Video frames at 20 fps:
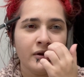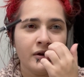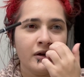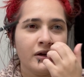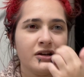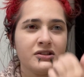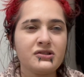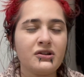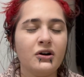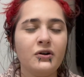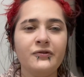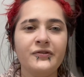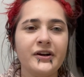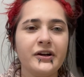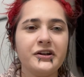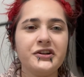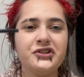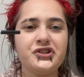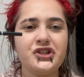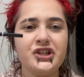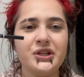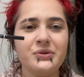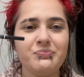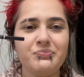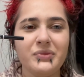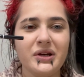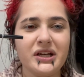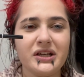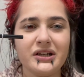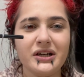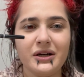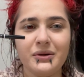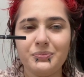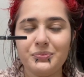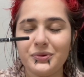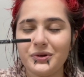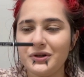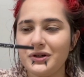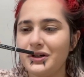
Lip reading: It's all very cheap makeup.